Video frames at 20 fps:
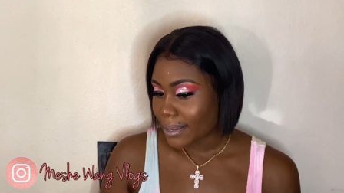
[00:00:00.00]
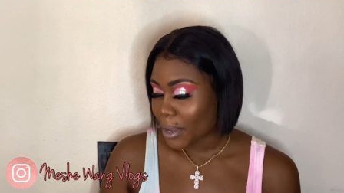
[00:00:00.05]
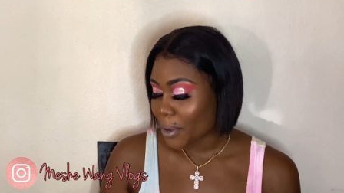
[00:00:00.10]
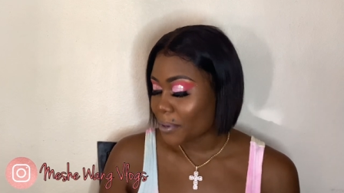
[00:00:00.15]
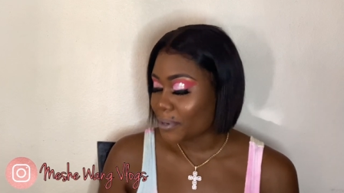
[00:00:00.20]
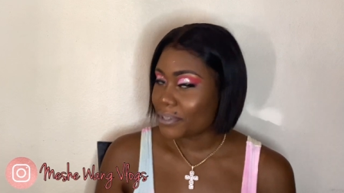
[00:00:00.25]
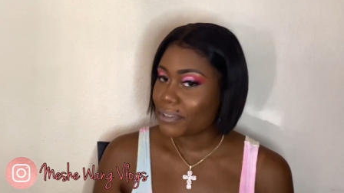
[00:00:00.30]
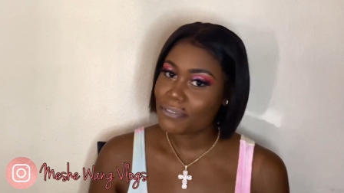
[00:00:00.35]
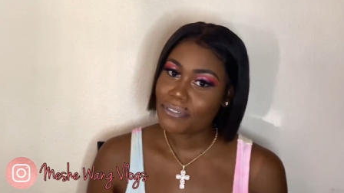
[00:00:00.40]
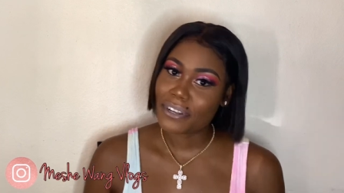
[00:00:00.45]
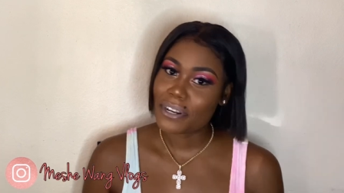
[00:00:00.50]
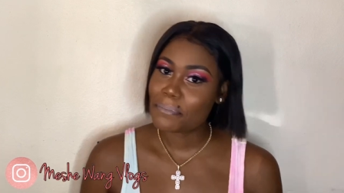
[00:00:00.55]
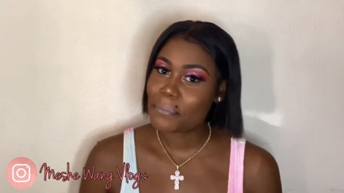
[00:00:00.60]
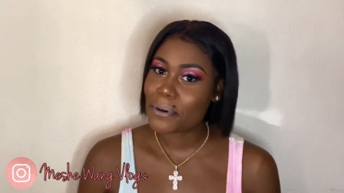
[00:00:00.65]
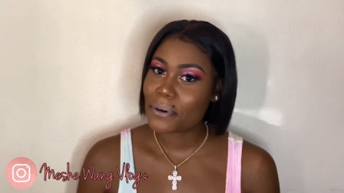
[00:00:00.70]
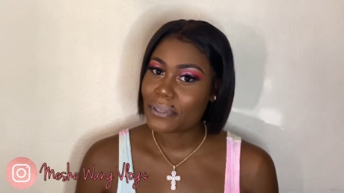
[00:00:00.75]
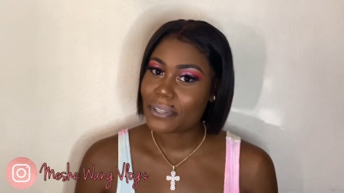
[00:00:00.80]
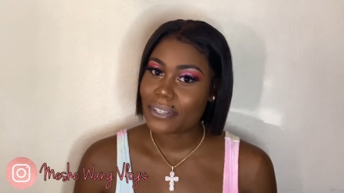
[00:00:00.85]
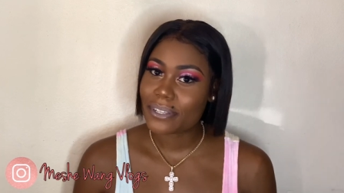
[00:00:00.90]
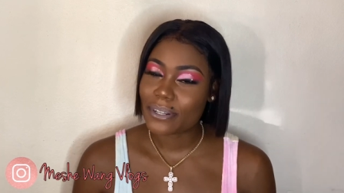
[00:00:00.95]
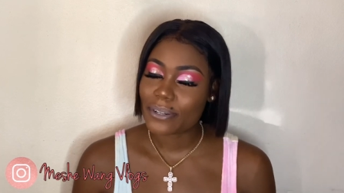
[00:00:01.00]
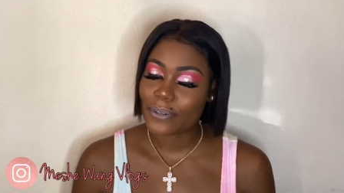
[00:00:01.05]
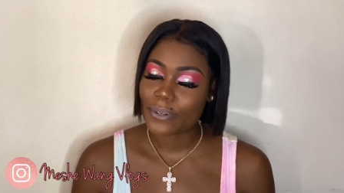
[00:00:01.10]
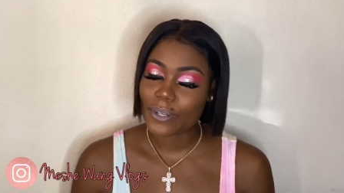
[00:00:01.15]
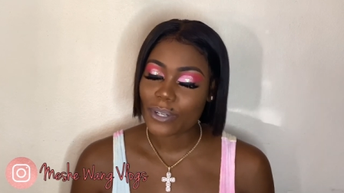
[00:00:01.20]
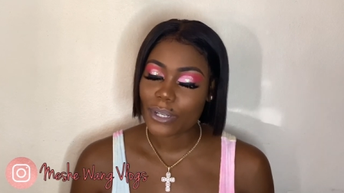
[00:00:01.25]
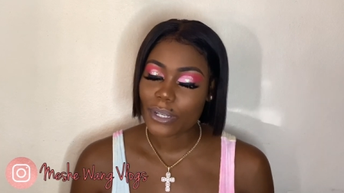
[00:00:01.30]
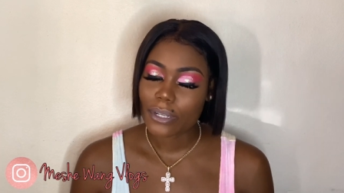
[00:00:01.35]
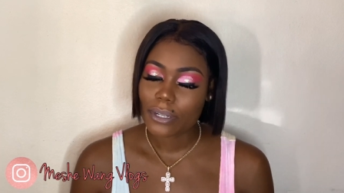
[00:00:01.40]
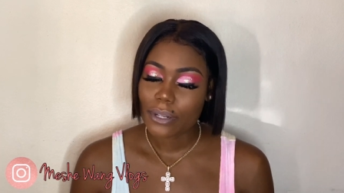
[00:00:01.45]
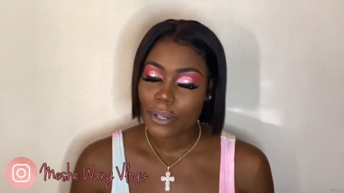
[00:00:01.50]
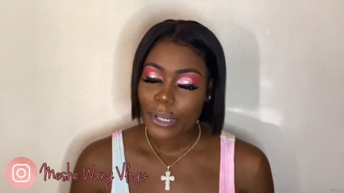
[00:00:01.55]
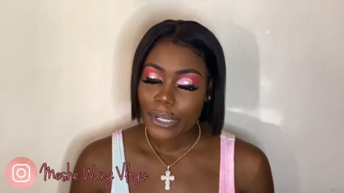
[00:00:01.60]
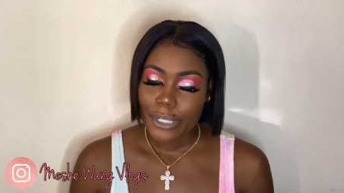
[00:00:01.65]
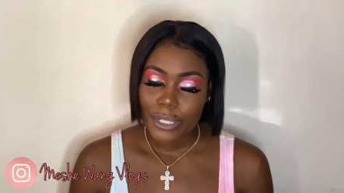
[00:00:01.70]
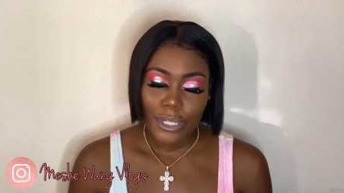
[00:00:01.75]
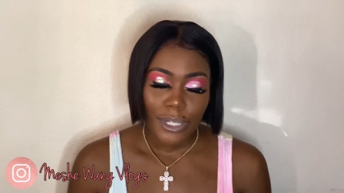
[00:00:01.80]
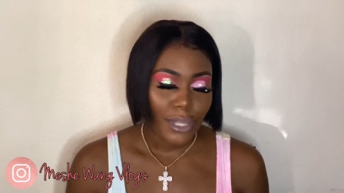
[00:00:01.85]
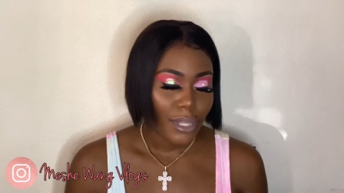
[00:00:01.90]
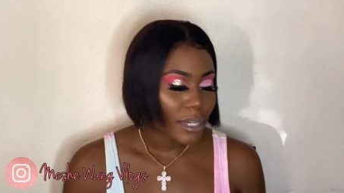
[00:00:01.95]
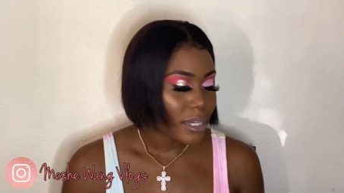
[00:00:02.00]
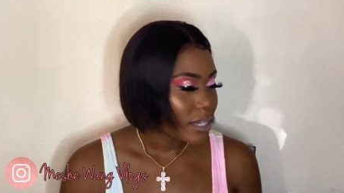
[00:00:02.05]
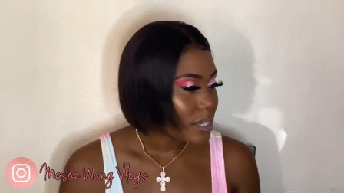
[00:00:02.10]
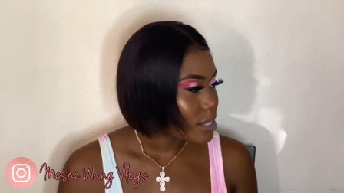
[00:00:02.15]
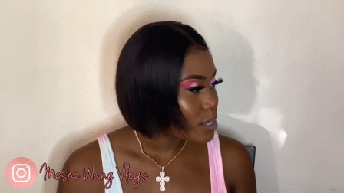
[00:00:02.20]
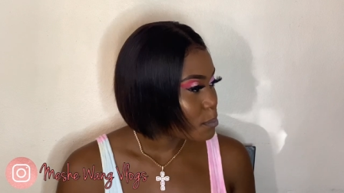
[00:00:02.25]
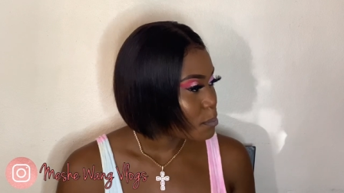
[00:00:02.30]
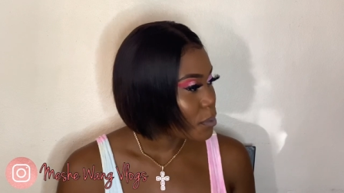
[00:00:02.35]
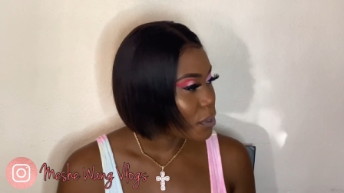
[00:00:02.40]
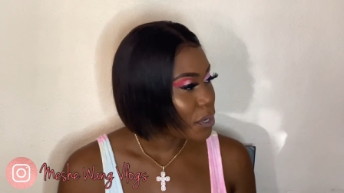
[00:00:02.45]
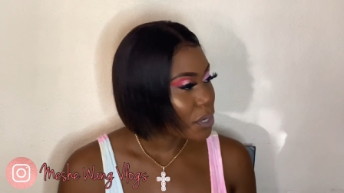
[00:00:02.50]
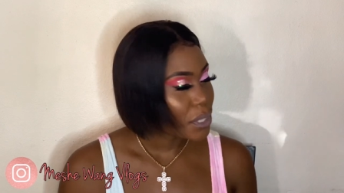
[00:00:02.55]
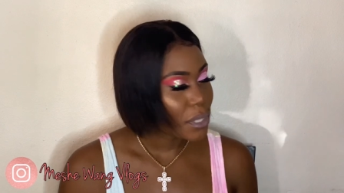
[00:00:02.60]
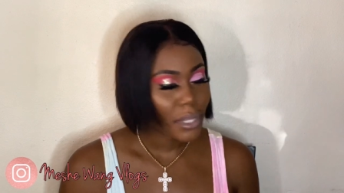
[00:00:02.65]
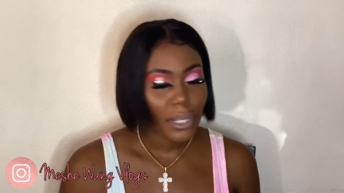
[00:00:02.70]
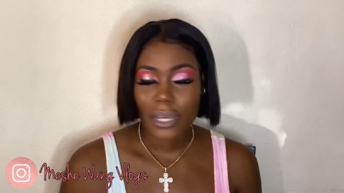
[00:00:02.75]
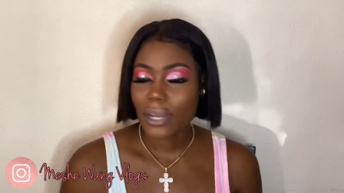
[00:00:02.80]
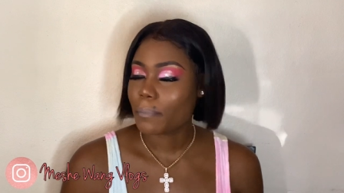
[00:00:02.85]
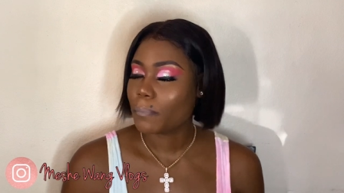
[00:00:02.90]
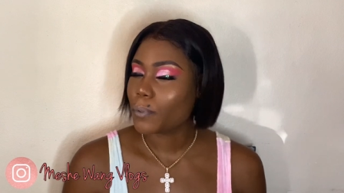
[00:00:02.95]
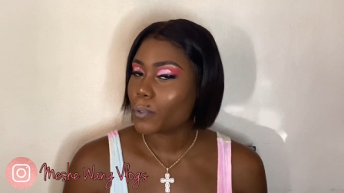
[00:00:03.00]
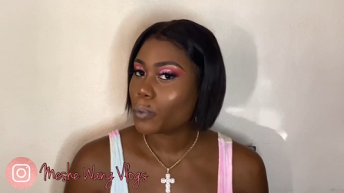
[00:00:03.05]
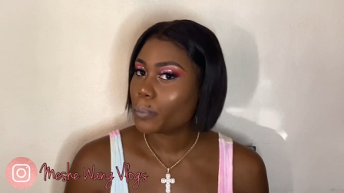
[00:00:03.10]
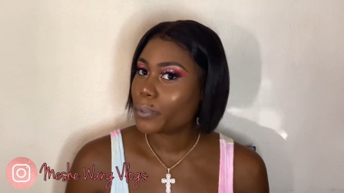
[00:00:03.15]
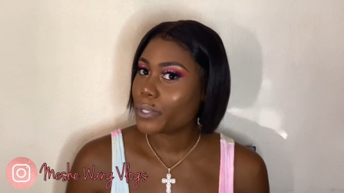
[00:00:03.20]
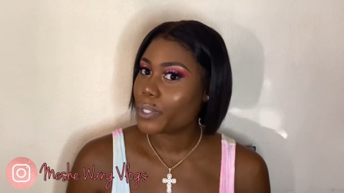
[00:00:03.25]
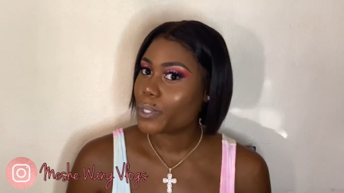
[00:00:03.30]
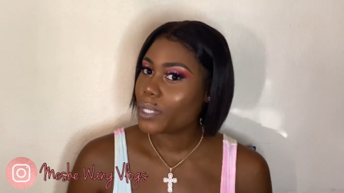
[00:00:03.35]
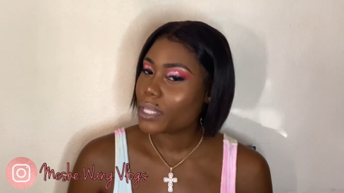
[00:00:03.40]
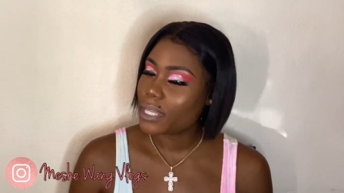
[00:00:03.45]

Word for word: how do you feel about this look? Do you think it's birthday appropriate?